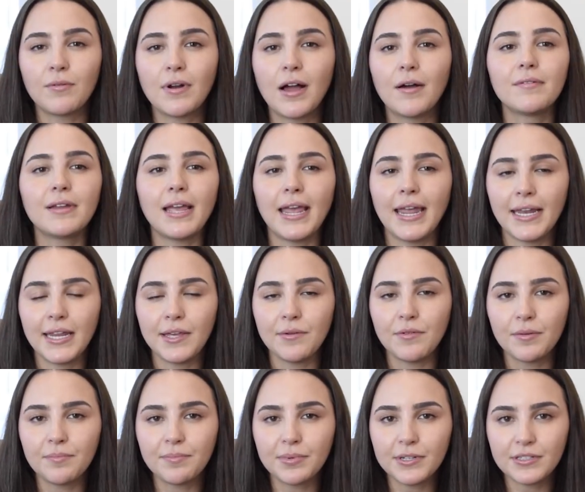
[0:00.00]
Around
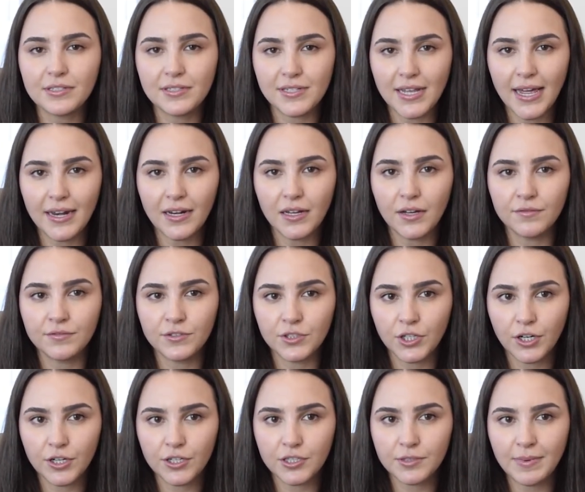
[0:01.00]
81% of
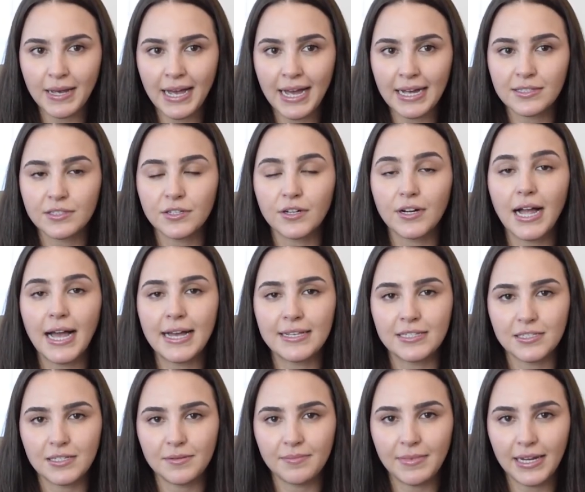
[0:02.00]
chargebacks are
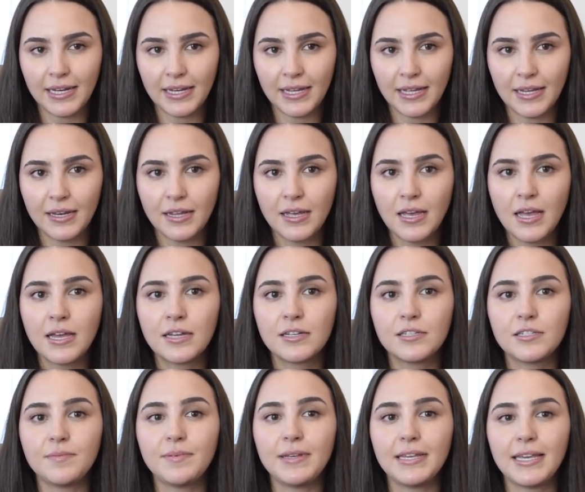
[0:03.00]
estimated
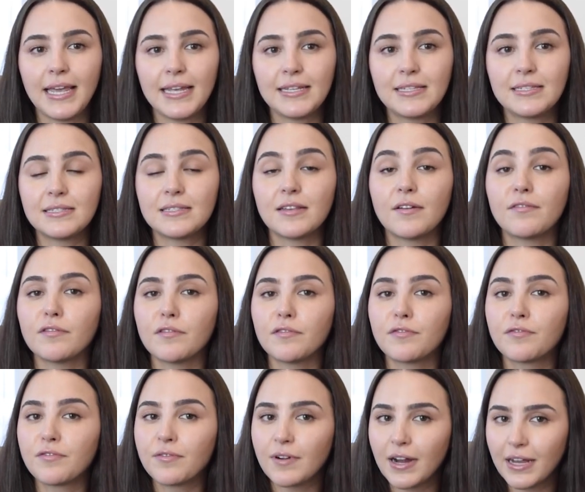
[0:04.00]
to be cases of
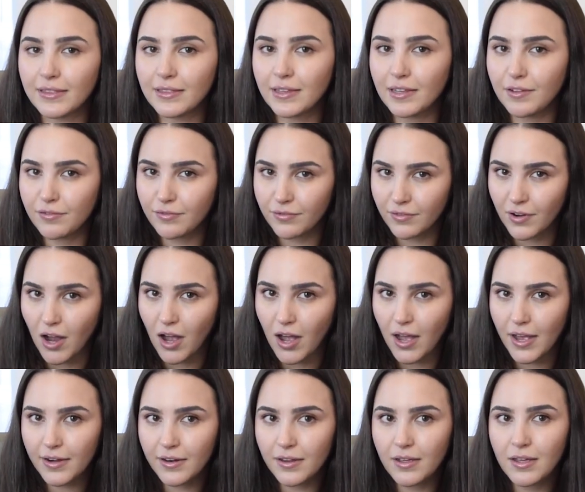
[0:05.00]
friendly
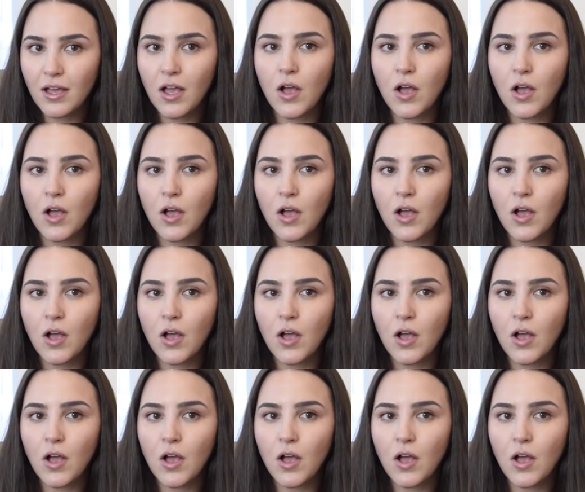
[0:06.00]
fraud,